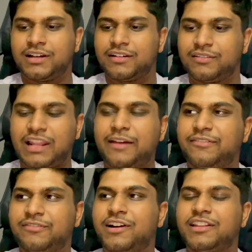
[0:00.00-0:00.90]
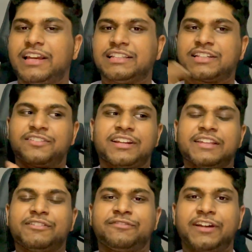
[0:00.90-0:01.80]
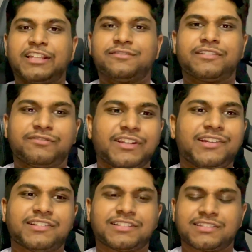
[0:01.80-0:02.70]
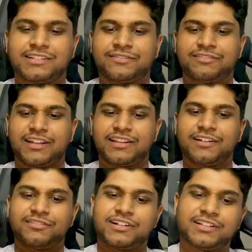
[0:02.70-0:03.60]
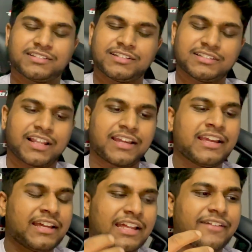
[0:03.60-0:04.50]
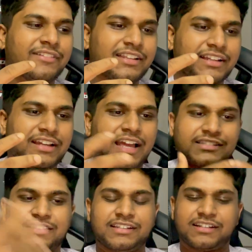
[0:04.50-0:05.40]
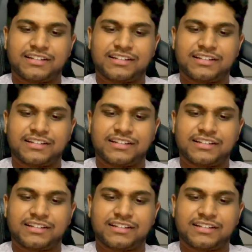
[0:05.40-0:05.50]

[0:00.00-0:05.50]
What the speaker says: like further his career with Facebook videos and stuff like that, right? So it's like everything has a link.